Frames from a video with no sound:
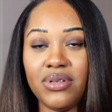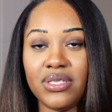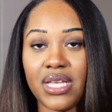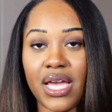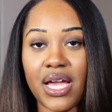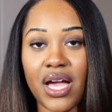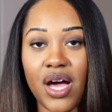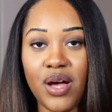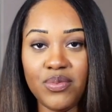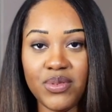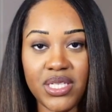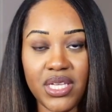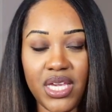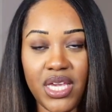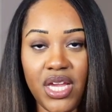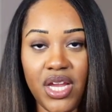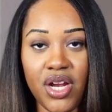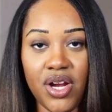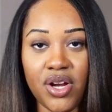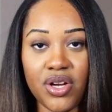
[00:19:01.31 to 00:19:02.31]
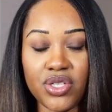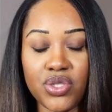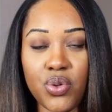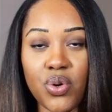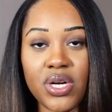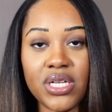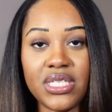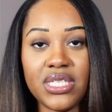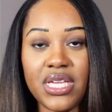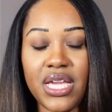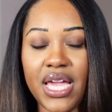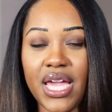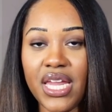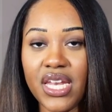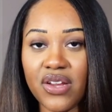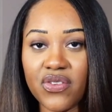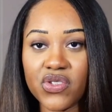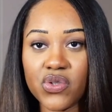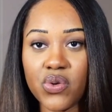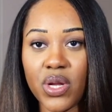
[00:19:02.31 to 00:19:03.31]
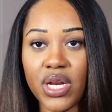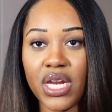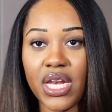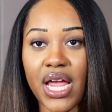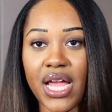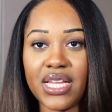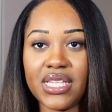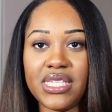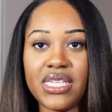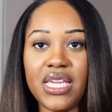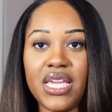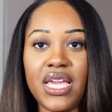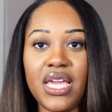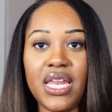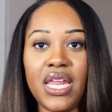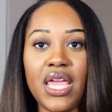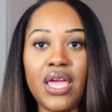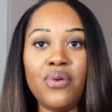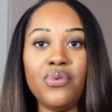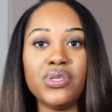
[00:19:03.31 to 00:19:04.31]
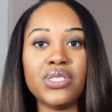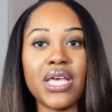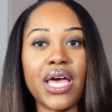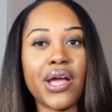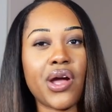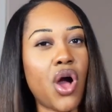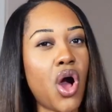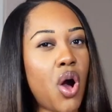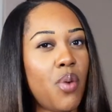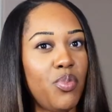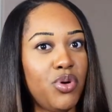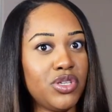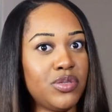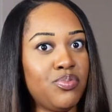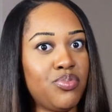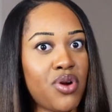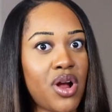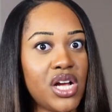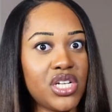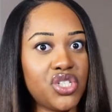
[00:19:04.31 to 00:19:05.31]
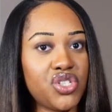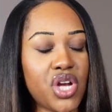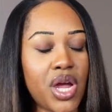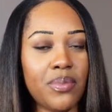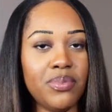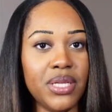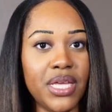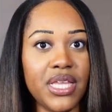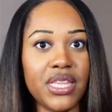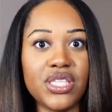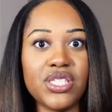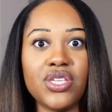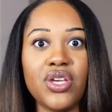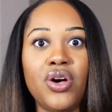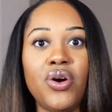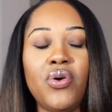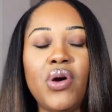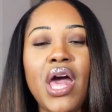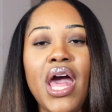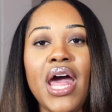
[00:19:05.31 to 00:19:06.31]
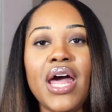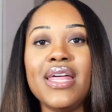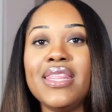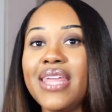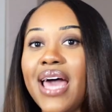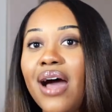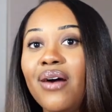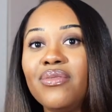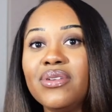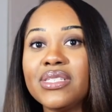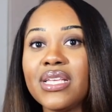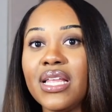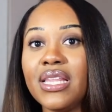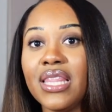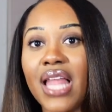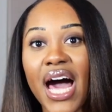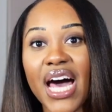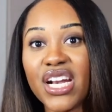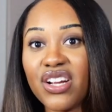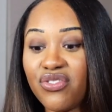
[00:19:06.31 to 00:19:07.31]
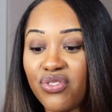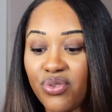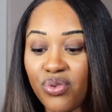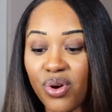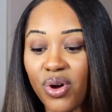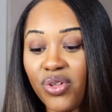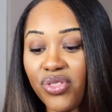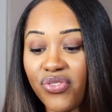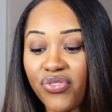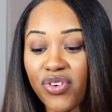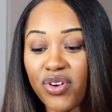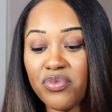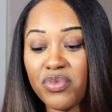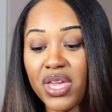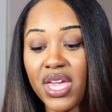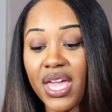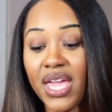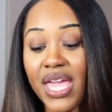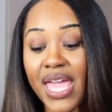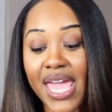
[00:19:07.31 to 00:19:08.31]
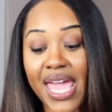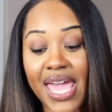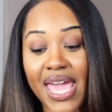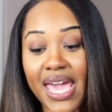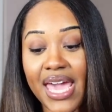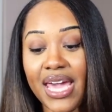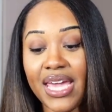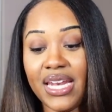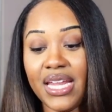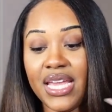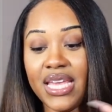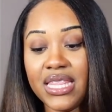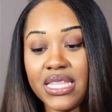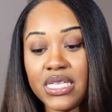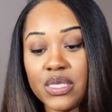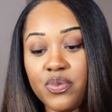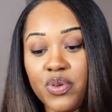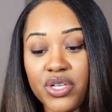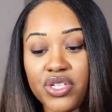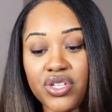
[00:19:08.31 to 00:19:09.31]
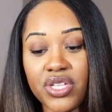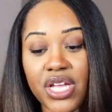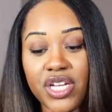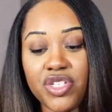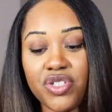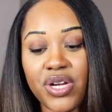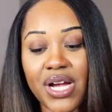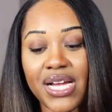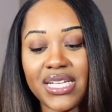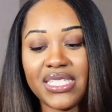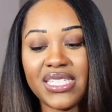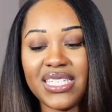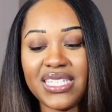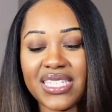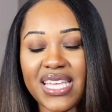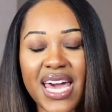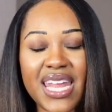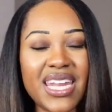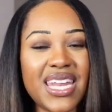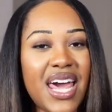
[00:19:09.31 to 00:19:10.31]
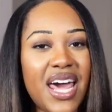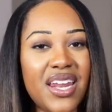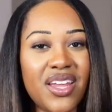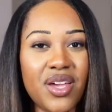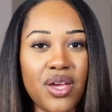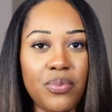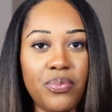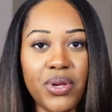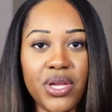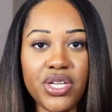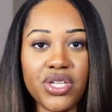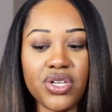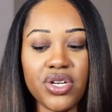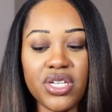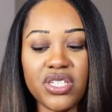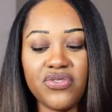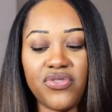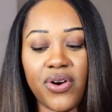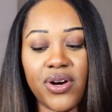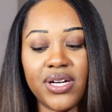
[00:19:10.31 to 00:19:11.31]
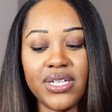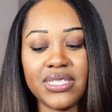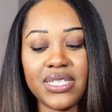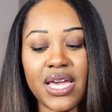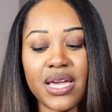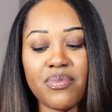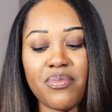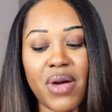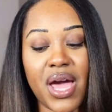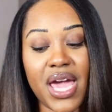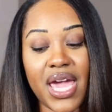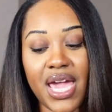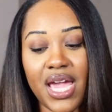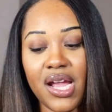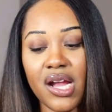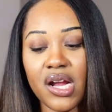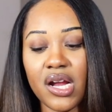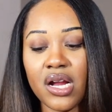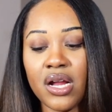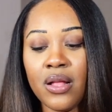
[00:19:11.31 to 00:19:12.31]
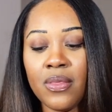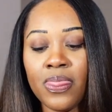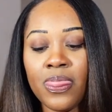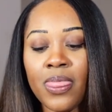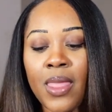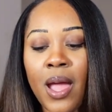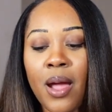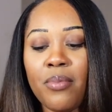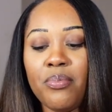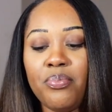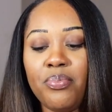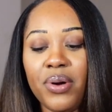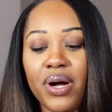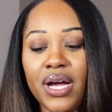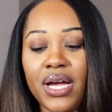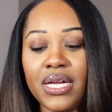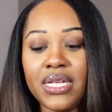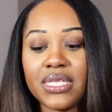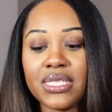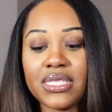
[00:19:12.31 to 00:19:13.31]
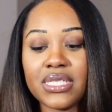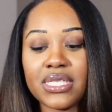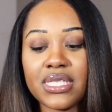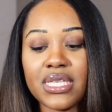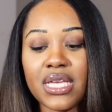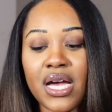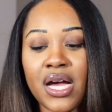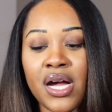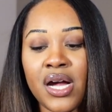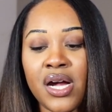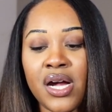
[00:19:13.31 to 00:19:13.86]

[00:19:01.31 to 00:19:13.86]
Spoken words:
was like up to here. Towards the end of 2019, it was like almost bra strap length. So that was a lot of growth for me. And in this picture that you guys see, it's kind of not a good picture as far as like my hair. But